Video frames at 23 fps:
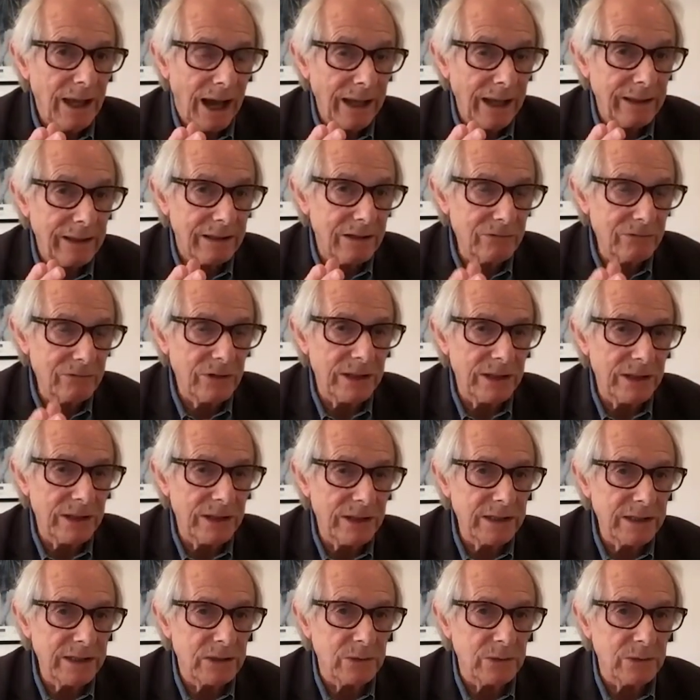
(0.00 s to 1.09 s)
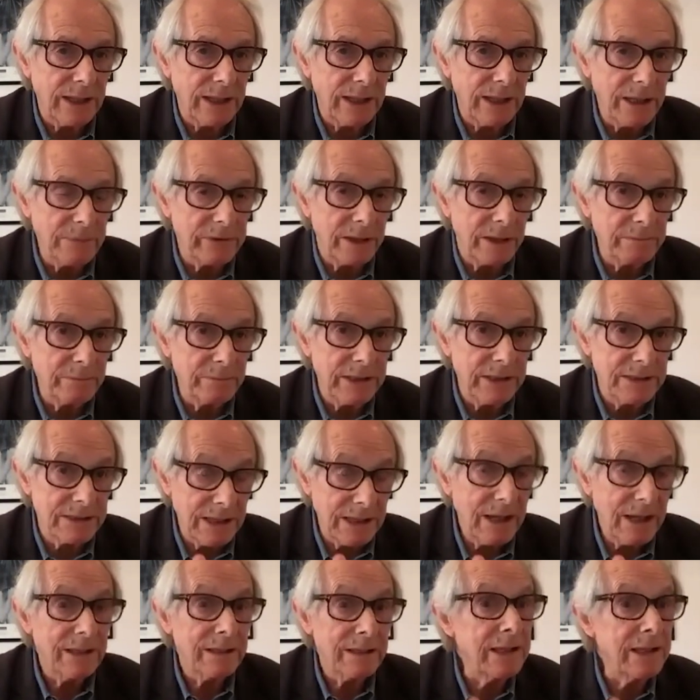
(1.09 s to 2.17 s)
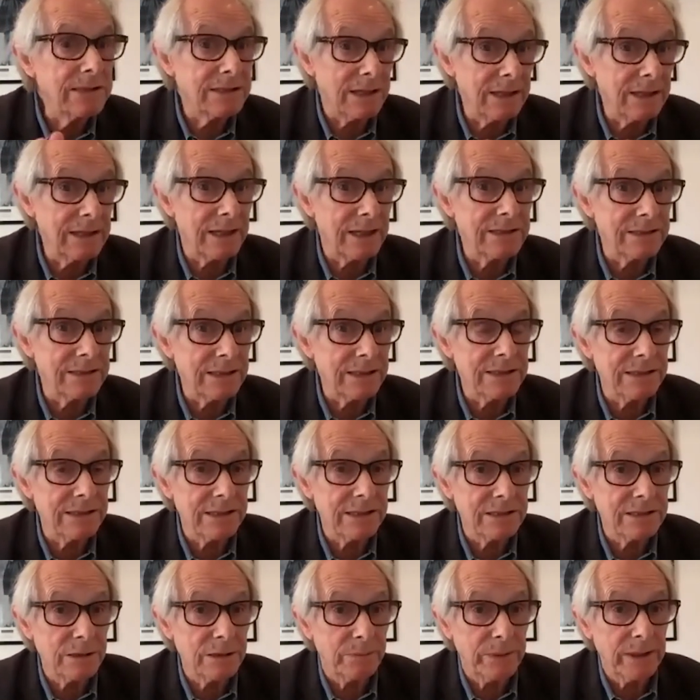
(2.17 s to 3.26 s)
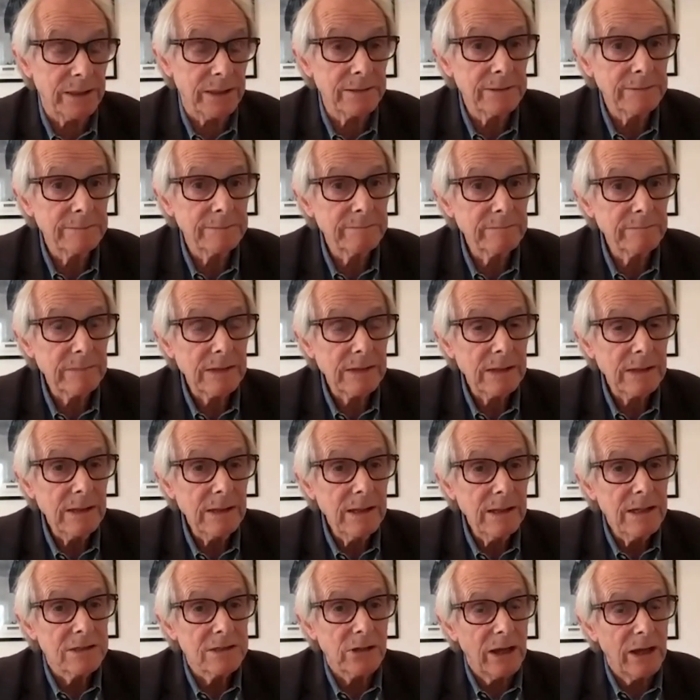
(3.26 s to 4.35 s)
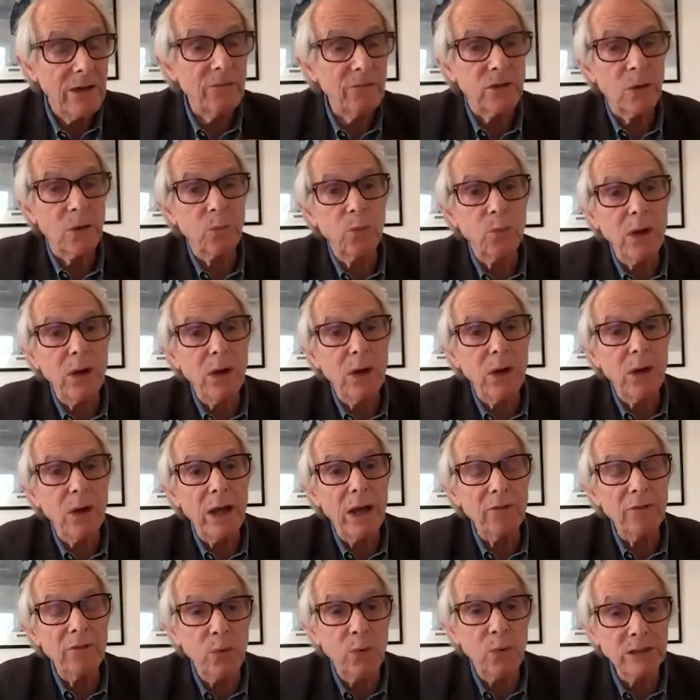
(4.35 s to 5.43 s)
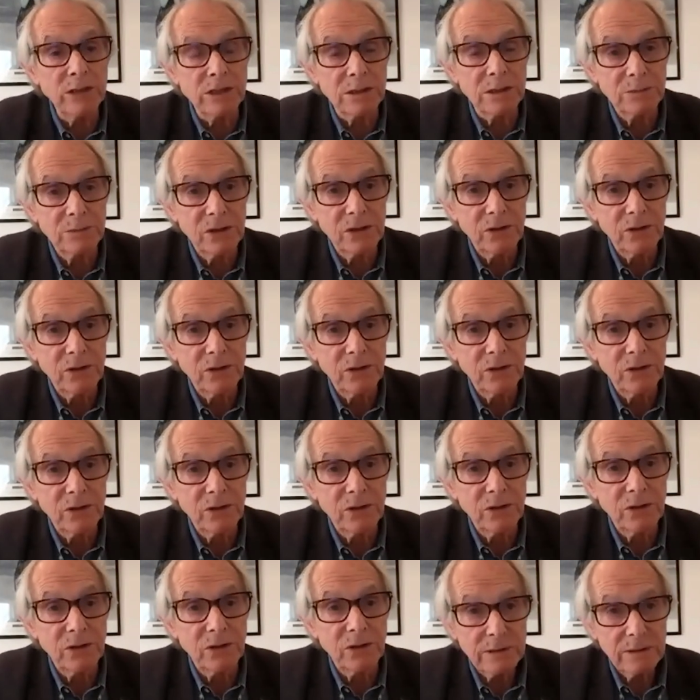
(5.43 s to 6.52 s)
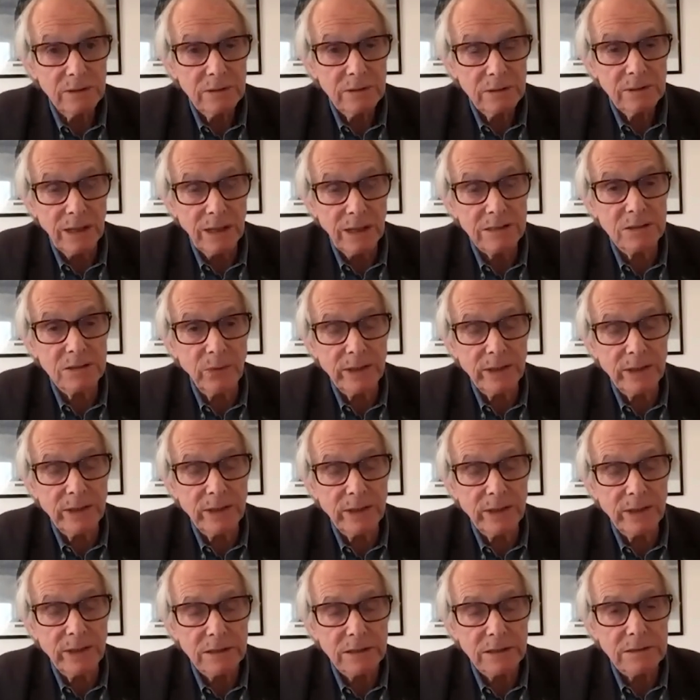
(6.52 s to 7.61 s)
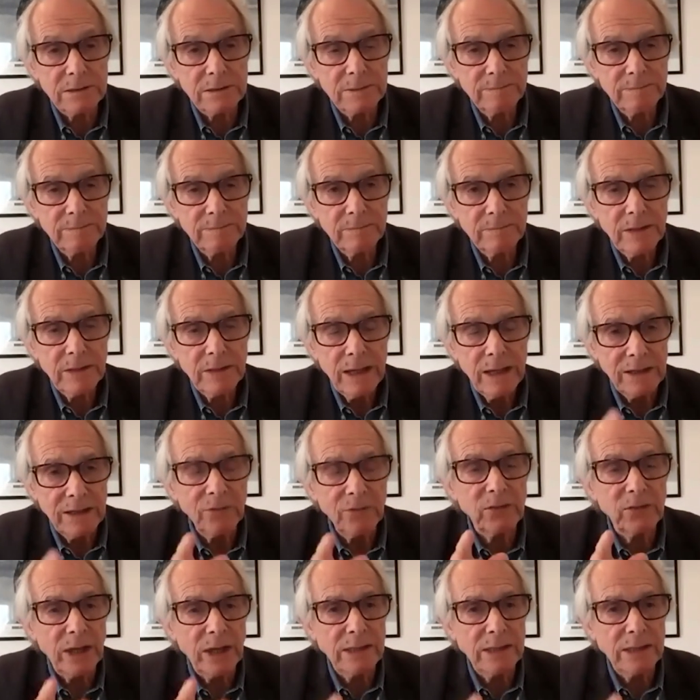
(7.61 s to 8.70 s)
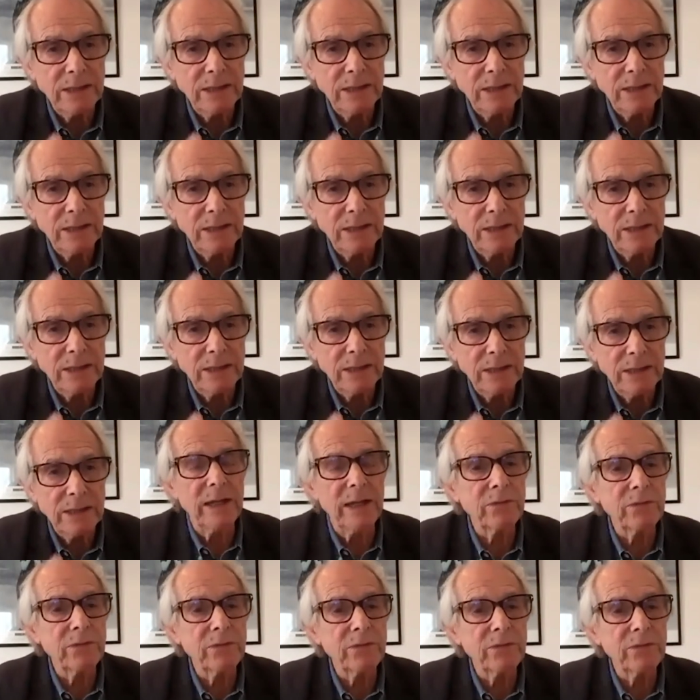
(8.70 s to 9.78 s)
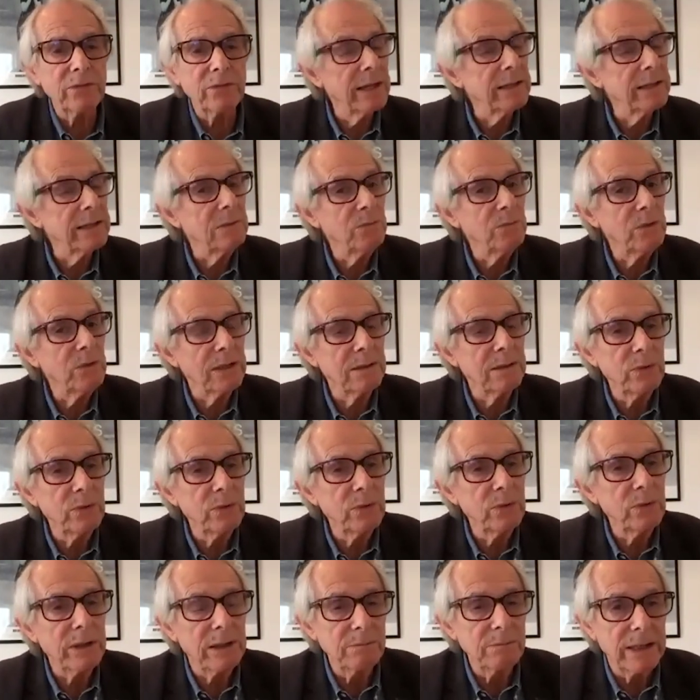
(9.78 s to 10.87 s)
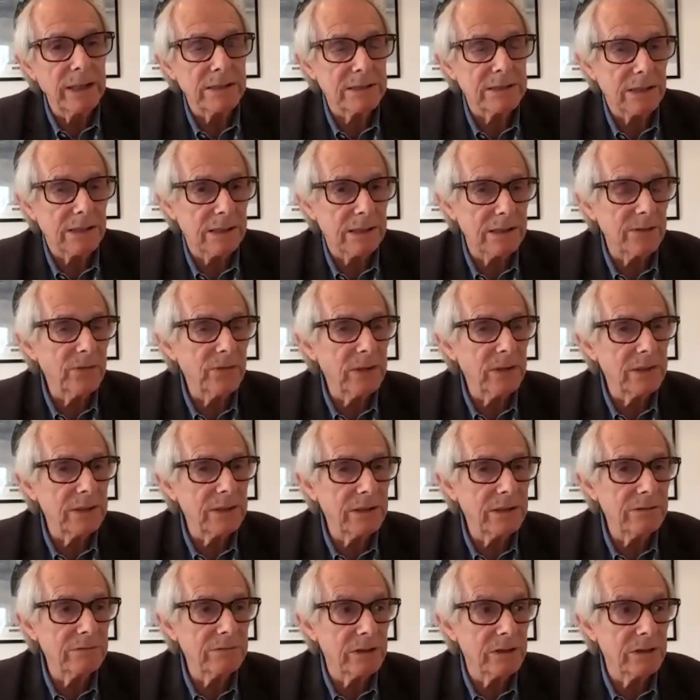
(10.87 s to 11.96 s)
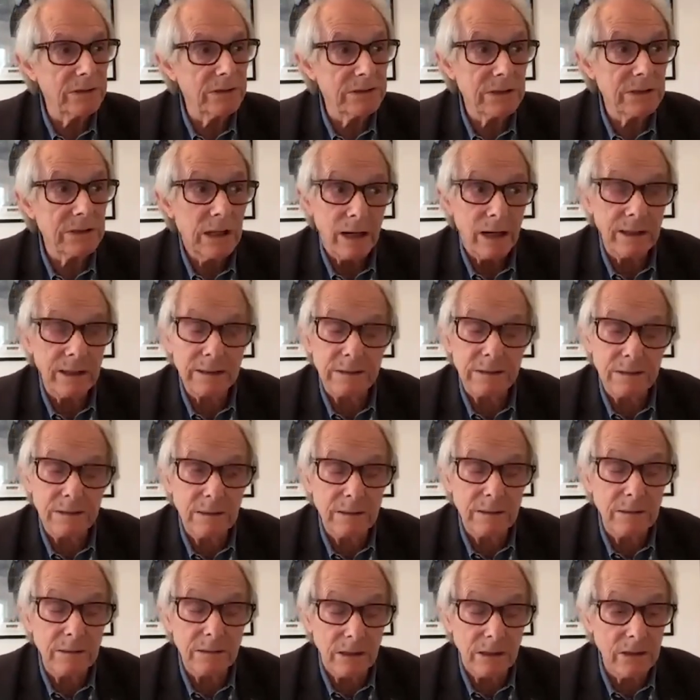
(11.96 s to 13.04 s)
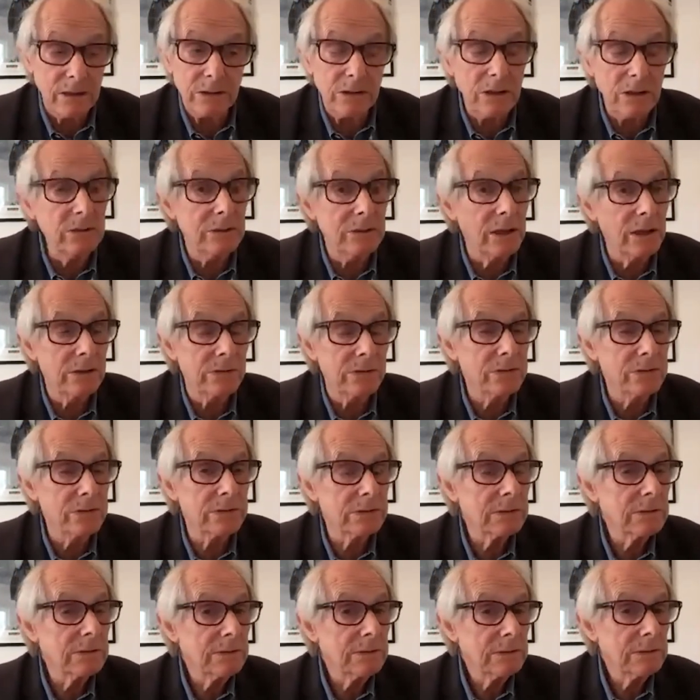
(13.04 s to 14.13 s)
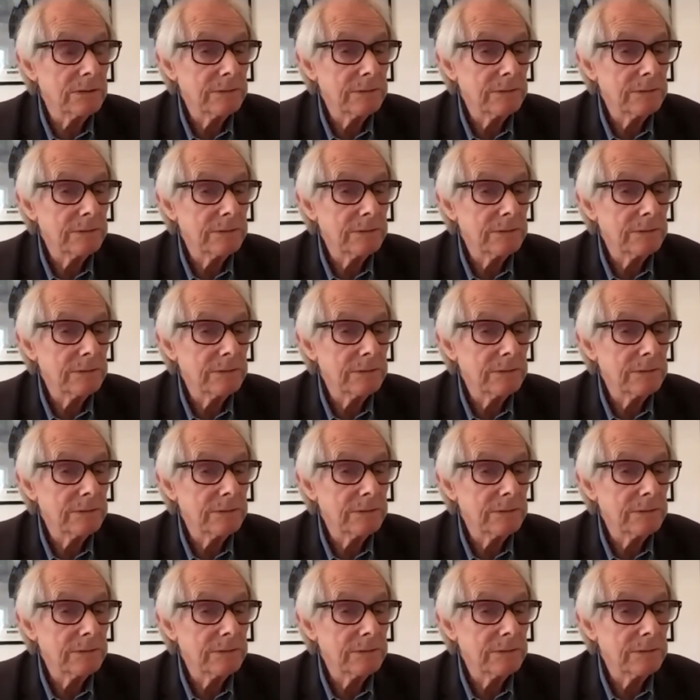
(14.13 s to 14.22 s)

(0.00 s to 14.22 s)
and the right-wing Labour MPs. They'd see their seats disappear. So if they were to move left, that's the way to do it. And if they didn't move left, I think we'd make significant inroads. And who knows?